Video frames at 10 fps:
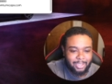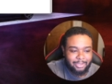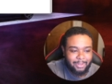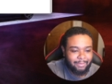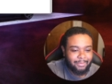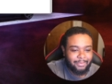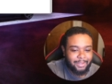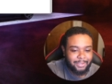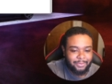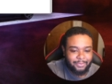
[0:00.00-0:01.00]
I do have to
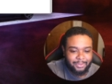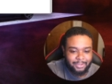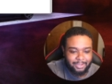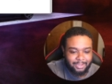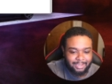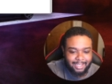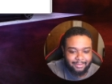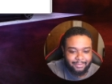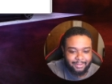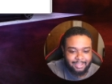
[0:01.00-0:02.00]
finish the footer, just gotta
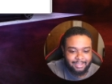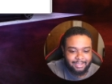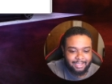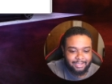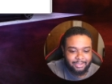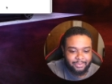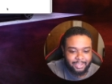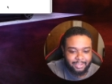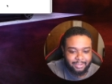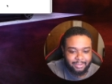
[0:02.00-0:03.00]
finish this section over
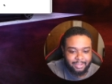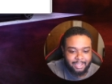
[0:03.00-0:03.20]
here.